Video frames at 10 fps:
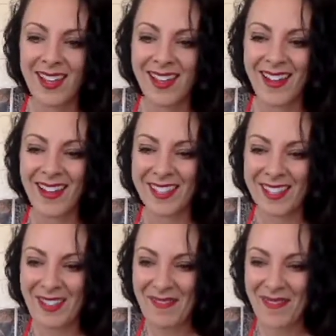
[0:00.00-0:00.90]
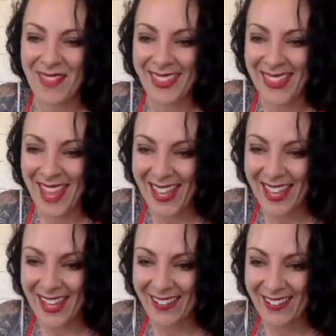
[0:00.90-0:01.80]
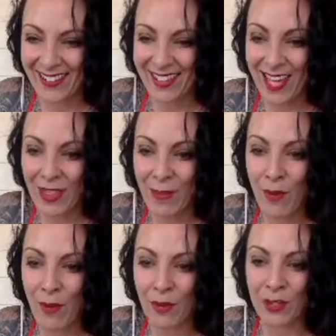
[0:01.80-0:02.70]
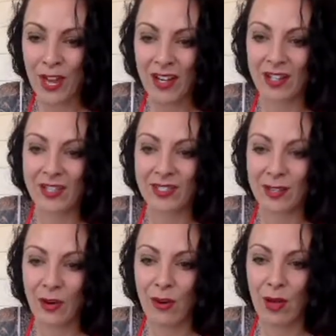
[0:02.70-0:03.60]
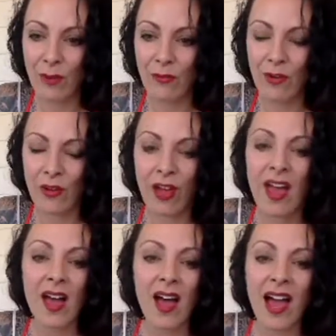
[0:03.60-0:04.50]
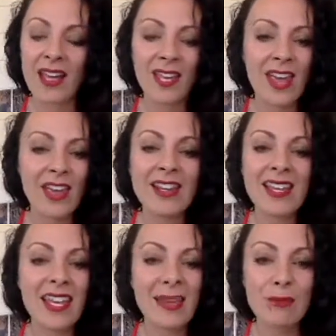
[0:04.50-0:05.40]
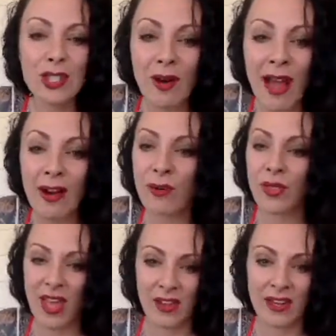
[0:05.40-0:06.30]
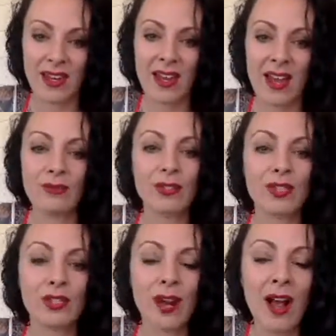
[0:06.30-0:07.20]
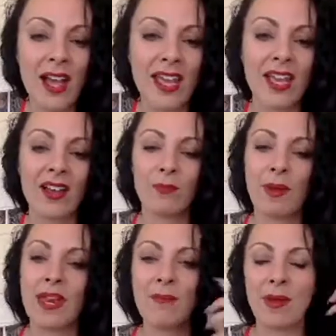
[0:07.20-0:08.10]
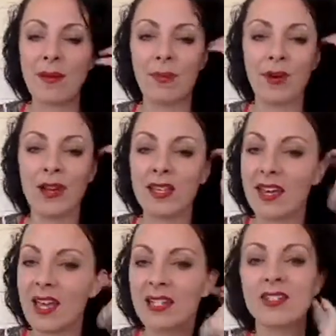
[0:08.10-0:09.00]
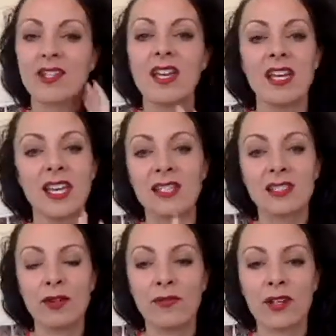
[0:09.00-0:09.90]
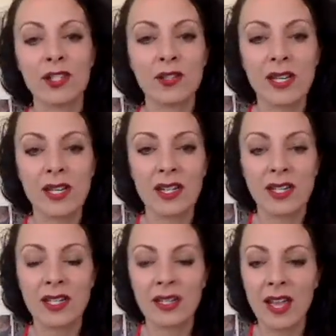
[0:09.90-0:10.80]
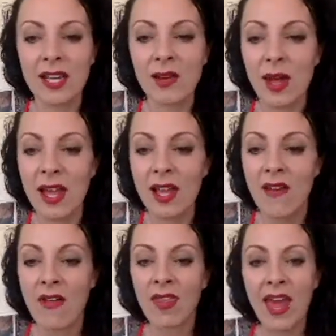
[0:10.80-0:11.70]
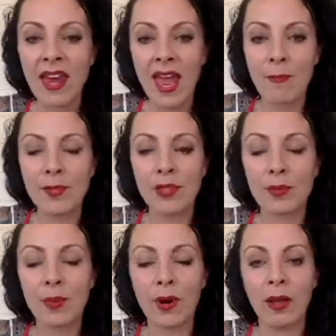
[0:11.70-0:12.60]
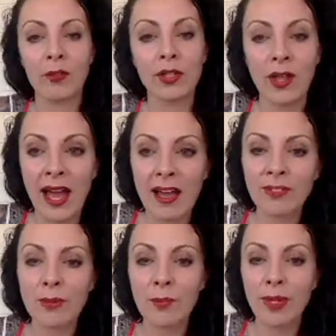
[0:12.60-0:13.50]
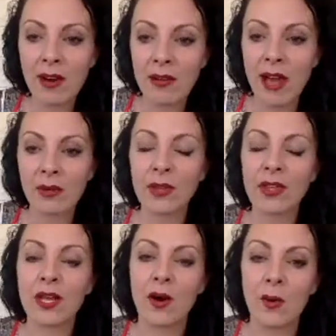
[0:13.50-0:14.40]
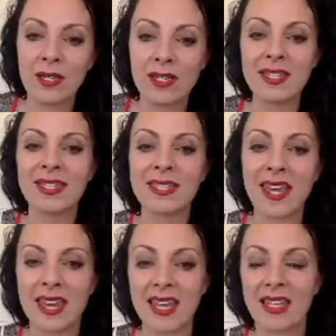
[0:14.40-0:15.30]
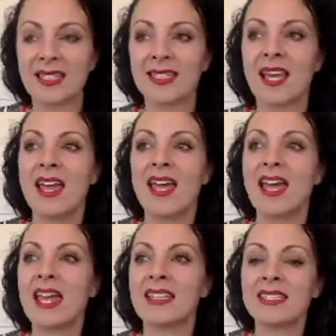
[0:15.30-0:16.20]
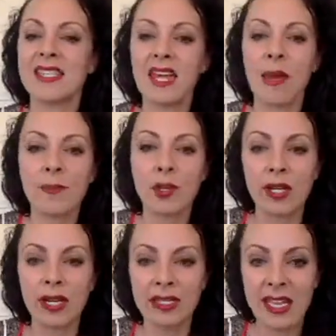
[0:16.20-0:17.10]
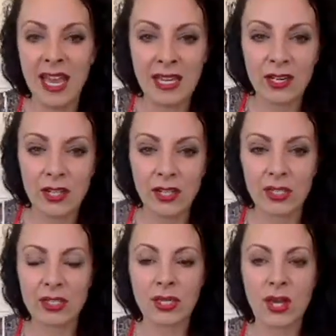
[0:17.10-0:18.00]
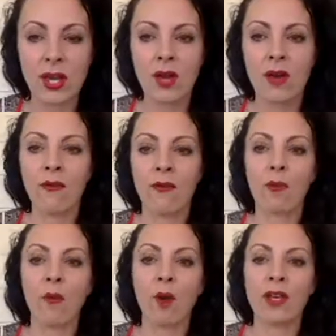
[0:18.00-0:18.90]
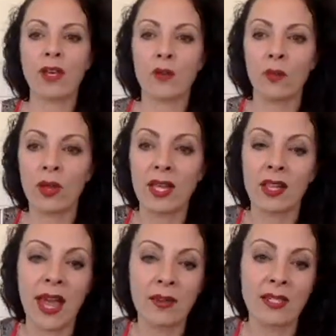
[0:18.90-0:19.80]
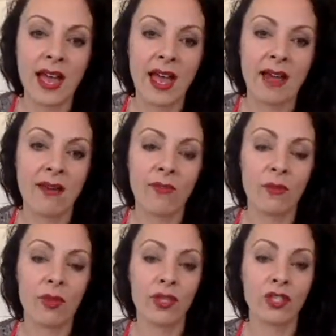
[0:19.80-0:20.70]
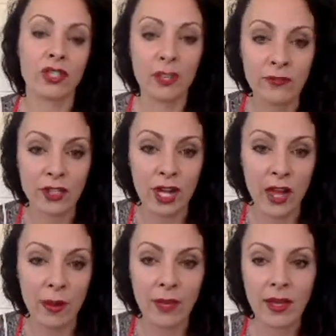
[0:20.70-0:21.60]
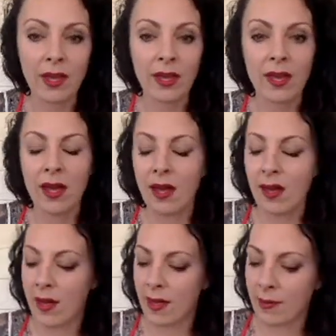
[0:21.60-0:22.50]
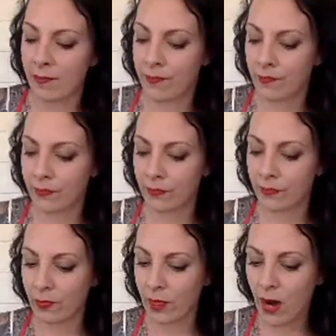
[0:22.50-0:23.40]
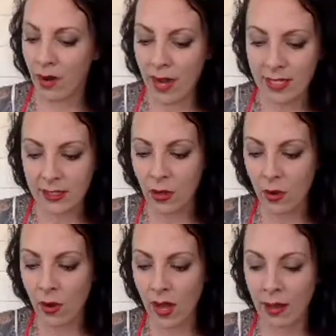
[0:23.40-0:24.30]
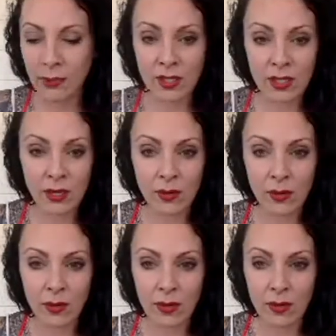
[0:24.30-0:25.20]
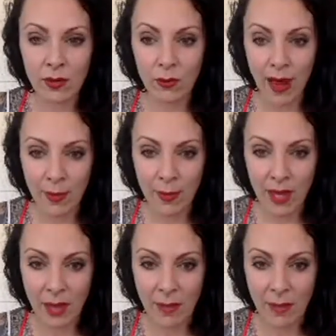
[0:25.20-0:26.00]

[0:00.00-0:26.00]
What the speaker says: Awesome. Thank you. Yeah, the mobile tracker is so helpful. I couldn't keep track without it. I was trying on pen and paper, and then I'd get so frustrated. And anyway, that app is super helpful. You'll have to play around with it, go into the settings, and set up your containers for what you're really allowed to have with the shift shop. All right, so I'm just going to wrap it up.